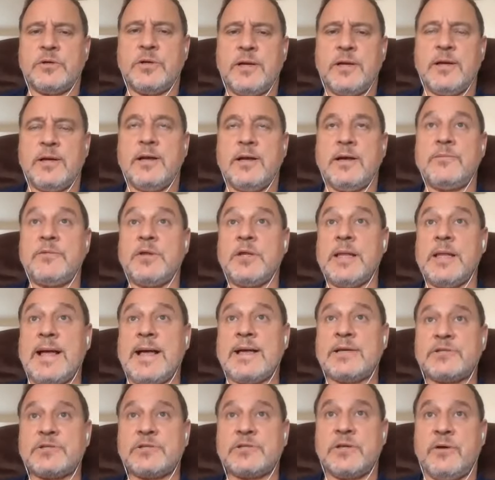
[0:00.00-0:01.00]
Uh, I'm the
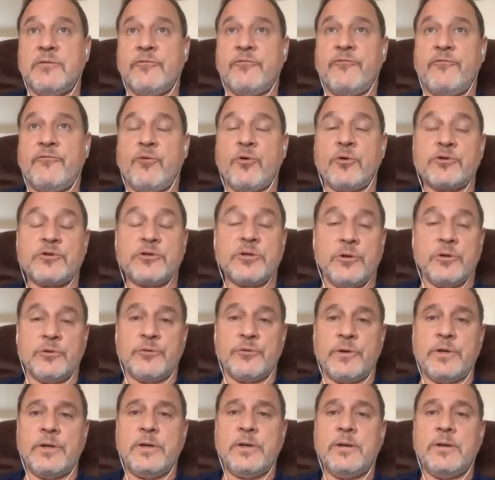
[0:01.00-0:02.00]
last of four
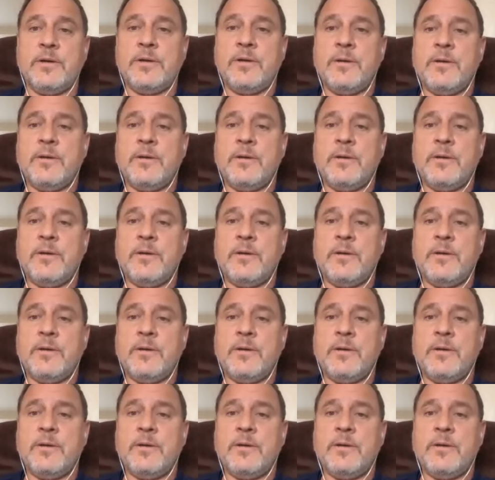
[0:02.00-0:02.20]
children.